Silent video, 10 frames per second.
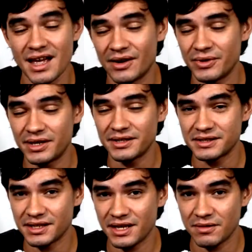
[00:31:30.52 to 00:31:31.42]
We can
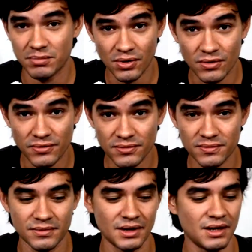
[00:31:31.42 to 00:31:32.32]
say both
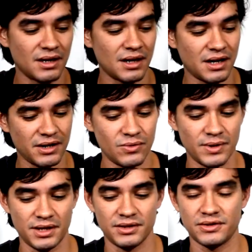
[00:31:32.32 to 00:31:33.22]
I
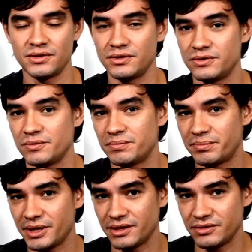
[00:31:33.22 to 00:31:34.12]
went to
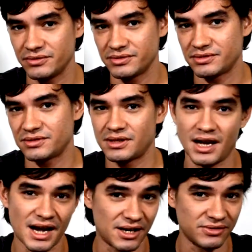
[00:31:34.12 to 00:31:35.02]
Pedro's
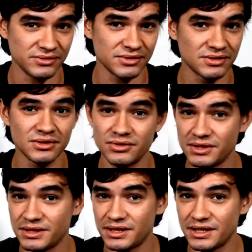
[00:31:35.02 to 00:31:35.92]
house to
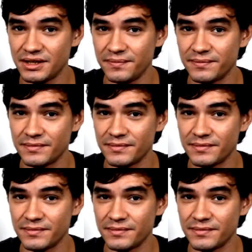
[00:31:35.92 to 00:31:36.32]
study